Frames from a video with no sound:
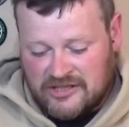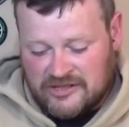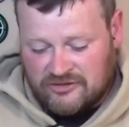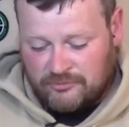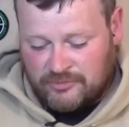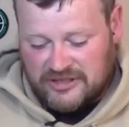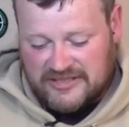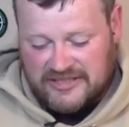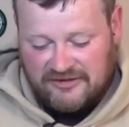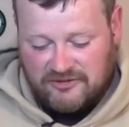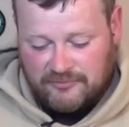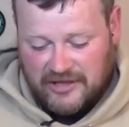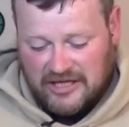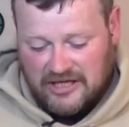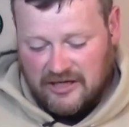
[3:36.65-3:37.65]
So put the
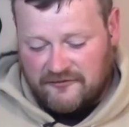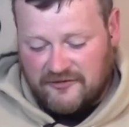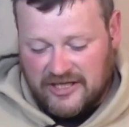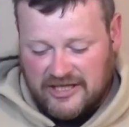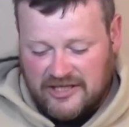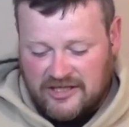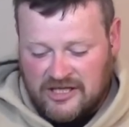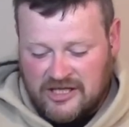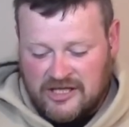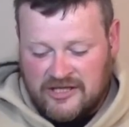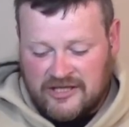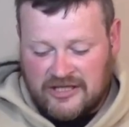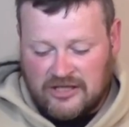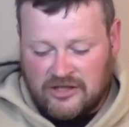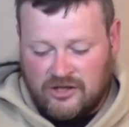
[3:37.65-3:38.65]
safety back off again.
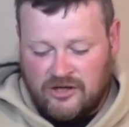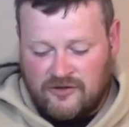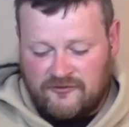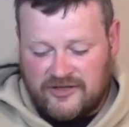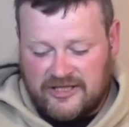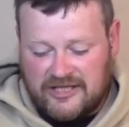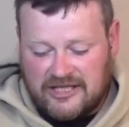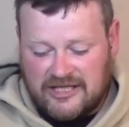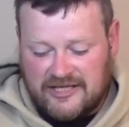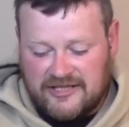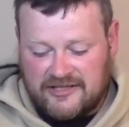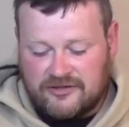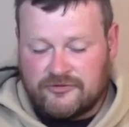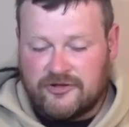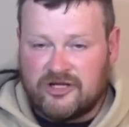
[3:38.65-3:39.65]
You get a lovely
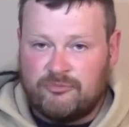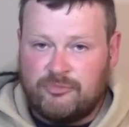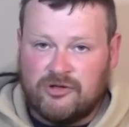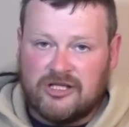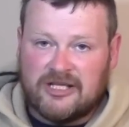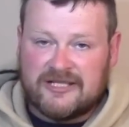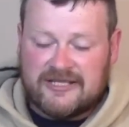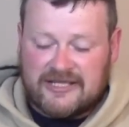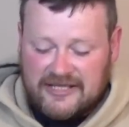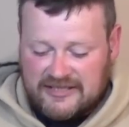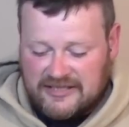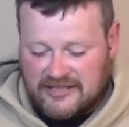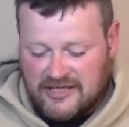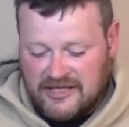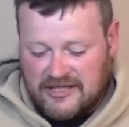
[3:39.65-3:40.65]
clean trigger pull like
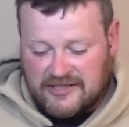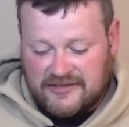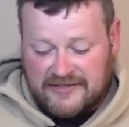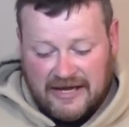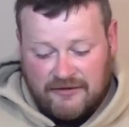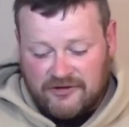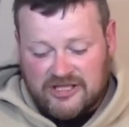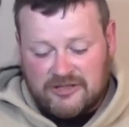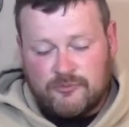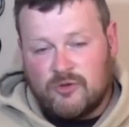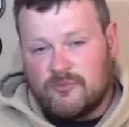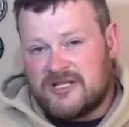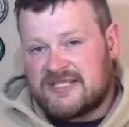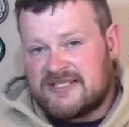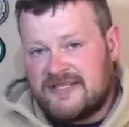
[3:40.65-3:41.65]
that. That one at the
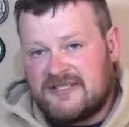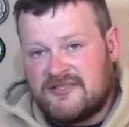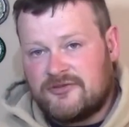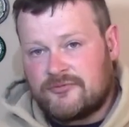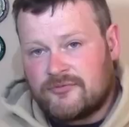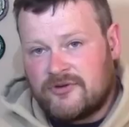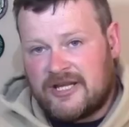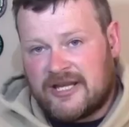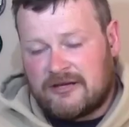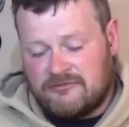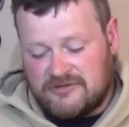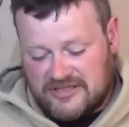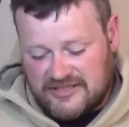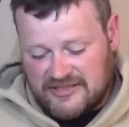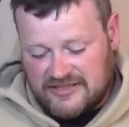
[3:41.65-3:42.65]
moment is set to 3
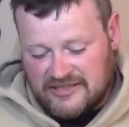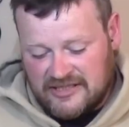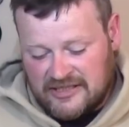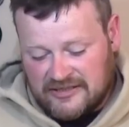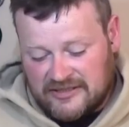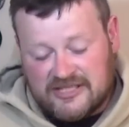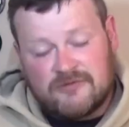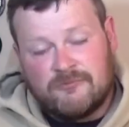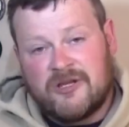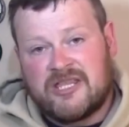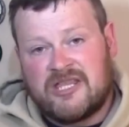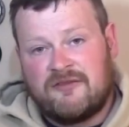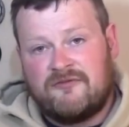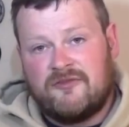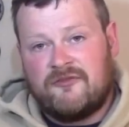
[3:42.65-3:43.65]
ounces. That's the way it
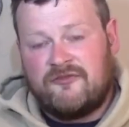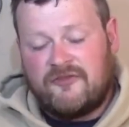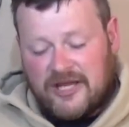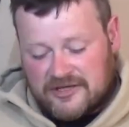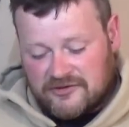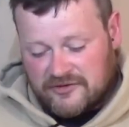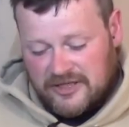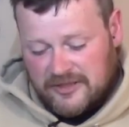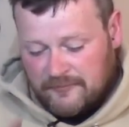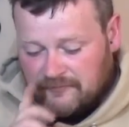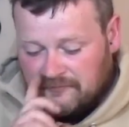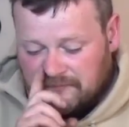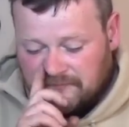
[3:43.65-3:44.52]
came from the factory.